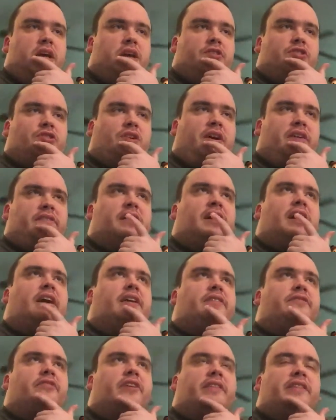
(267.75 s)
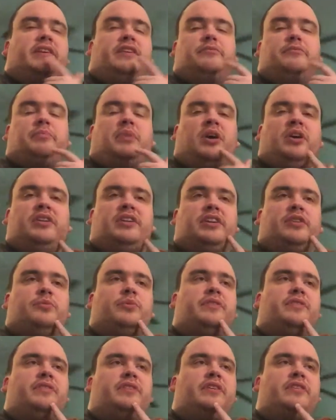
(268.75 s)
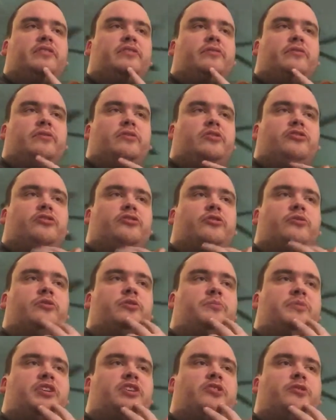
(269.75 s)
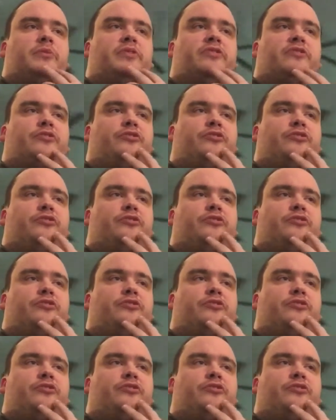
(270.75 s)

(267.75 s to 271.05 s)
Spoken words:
tries to hide the fact that he's bonding with these soon-to-be humans,